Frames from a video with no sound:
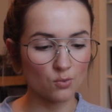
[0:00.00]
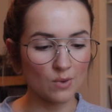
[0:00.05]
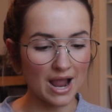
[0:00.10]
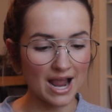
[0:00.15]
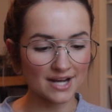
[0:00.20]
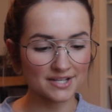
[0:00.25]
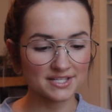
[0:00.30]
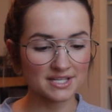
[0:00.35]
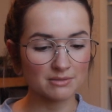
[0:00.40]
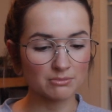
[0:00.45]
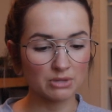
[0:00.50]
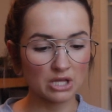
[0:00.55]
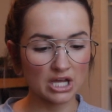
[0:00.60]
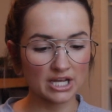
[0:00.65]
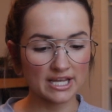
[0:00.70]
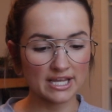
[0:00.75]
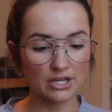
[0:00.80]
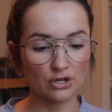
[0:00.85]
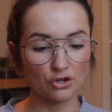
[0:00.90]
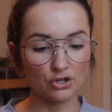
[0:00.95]
Waxing,
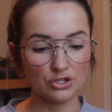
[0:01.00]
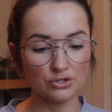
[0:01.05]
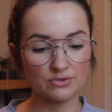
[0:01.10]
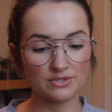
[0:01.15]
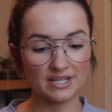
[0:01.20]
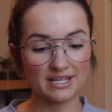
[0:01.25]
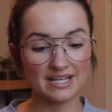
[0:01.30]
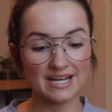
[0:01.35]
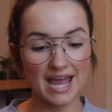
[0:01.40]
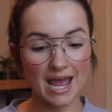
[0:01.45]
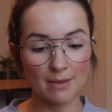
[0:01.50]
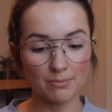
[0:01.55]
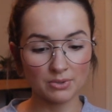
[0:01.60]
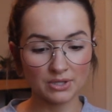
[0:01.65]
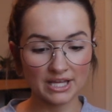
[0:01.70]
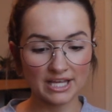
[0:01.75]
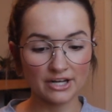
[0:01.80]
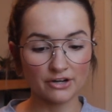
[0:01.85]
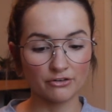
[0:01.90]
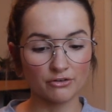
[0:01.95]
plucking, or using an
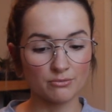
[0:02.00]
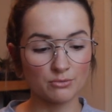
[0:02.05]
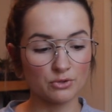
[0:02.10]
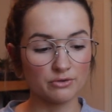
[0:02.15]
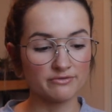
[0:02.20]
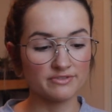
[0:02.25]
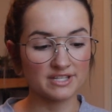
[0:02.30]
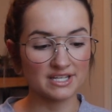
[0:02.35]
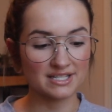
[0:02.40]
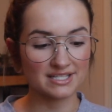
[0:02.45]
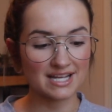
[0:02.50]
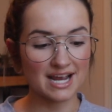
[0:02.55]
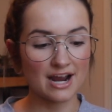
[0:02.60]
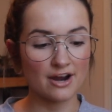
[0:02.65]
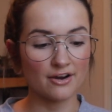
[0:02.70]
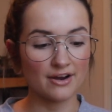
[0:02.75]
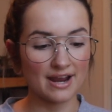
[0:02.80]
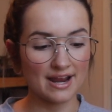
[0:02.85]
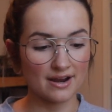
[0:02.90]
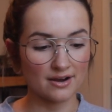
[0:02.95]
epilator removes the
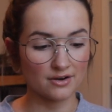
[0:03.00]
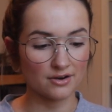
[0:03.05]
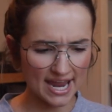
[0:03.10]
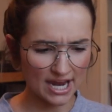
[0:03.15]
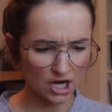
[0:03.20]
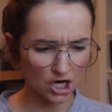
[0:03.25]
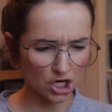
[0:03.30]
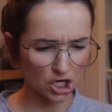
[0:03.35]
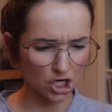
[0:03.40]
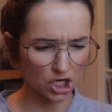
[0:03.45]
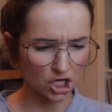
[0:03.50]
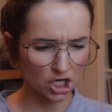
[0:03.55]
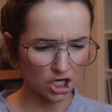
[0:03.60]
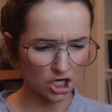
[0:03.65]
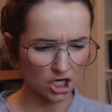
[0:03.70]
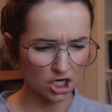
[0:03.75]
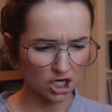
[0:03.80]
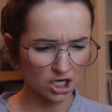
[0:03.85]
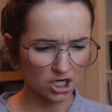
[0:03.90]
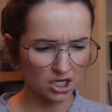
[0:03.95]
entire
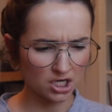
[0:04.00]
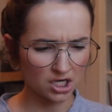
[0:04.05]
hair.